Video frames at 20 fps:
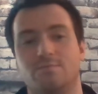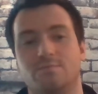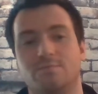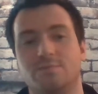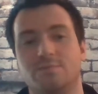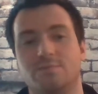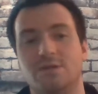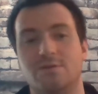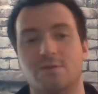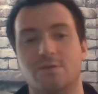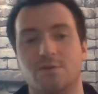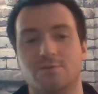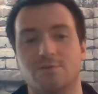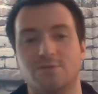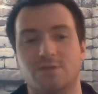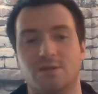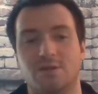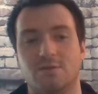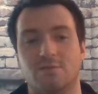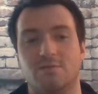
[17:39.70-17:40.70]

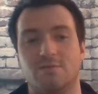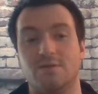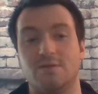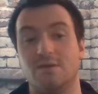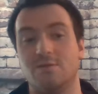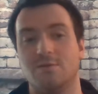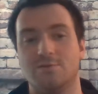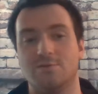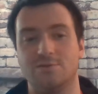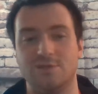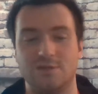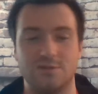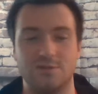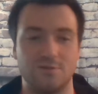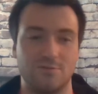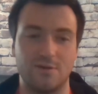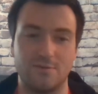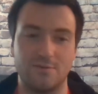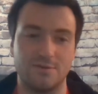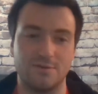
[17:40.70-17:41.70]
Theodosic
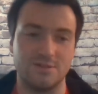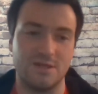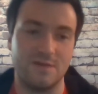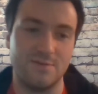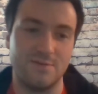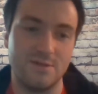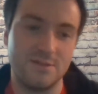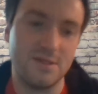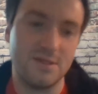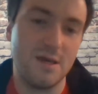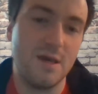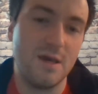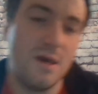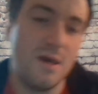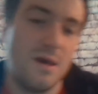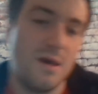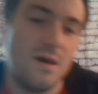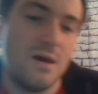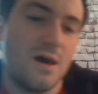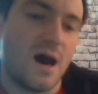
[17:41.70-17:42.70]
or whatever his name is,
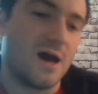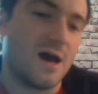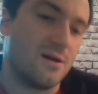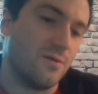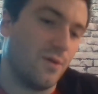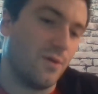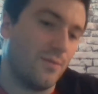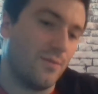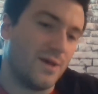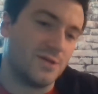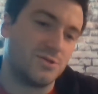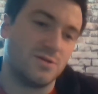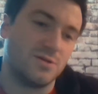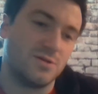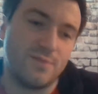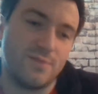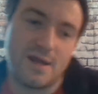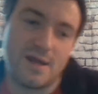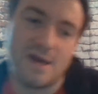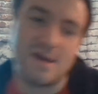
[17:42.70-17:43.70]
honorable mention,
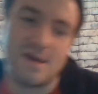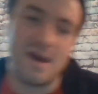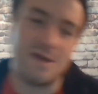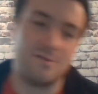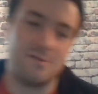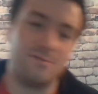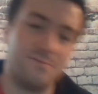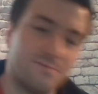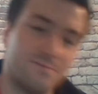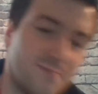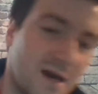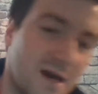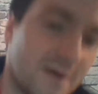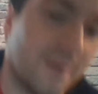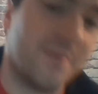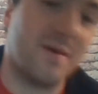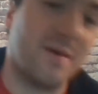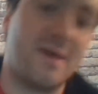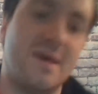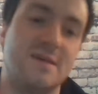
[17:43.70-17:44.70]
but I
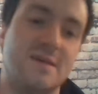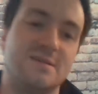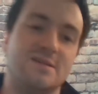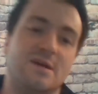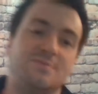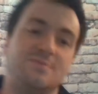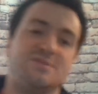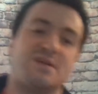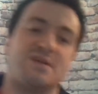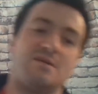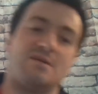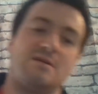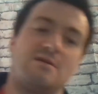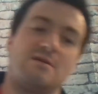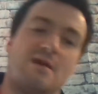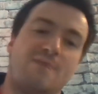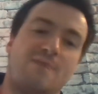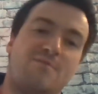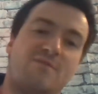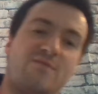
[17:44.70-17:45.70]
don't think he has the upside here.
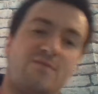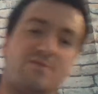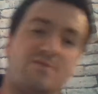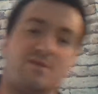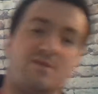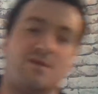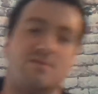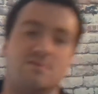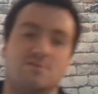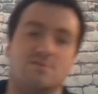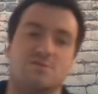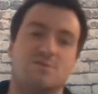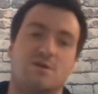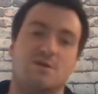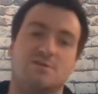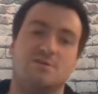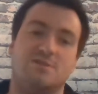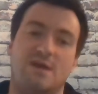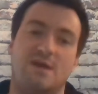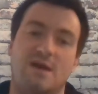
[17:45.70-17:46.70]
I prefer the other
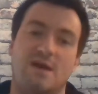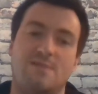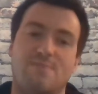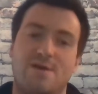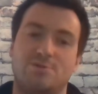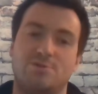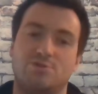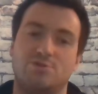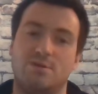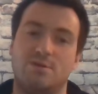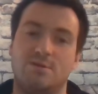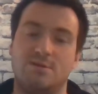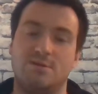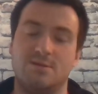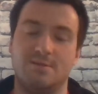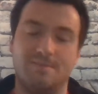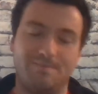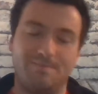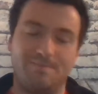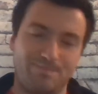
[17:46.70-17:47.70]
studs that I had mentioned.
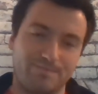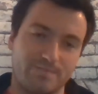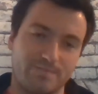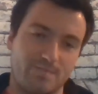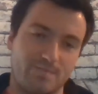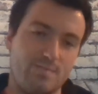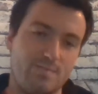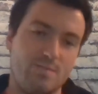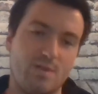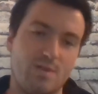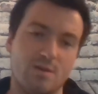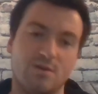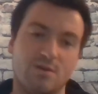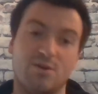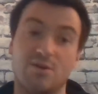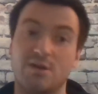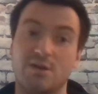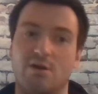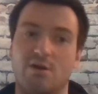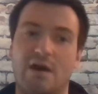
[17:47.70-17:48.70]

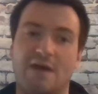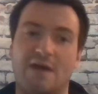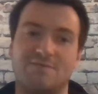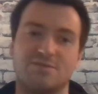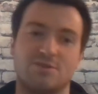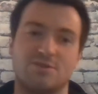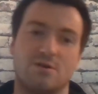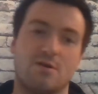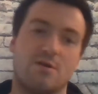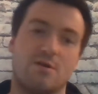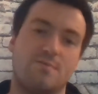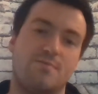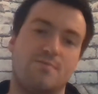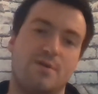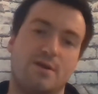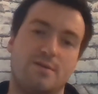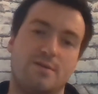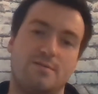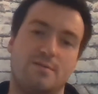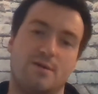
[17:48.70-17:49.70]
Could he go off? Sure,
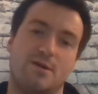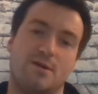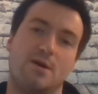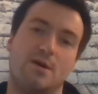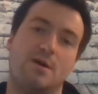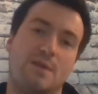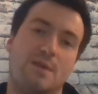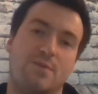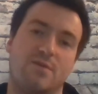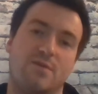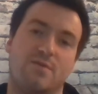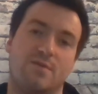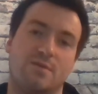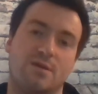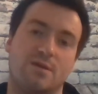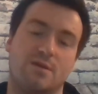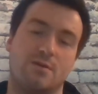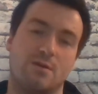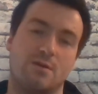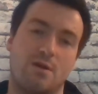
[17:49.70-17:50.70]
but I prefer
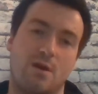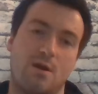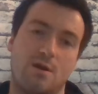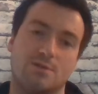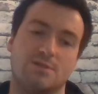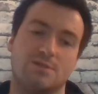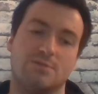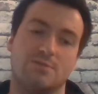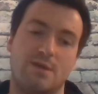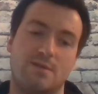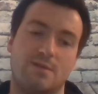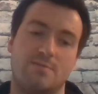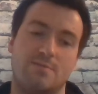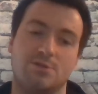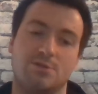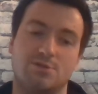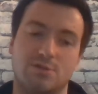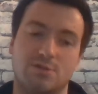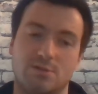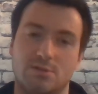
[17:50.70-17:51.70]
the other guards that we had
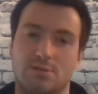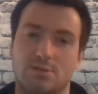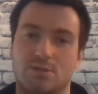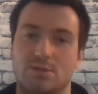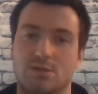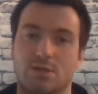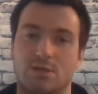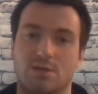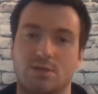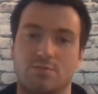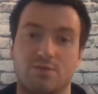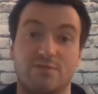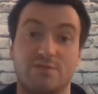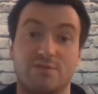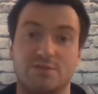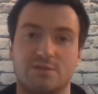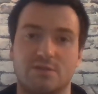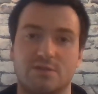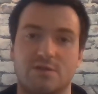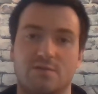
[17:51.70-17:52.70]
mentioned
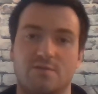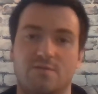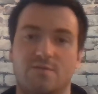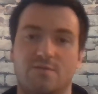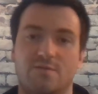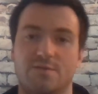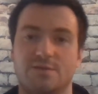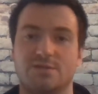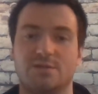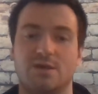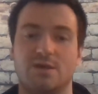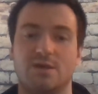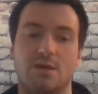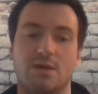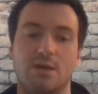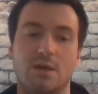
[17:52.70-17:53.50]
previously for this slate.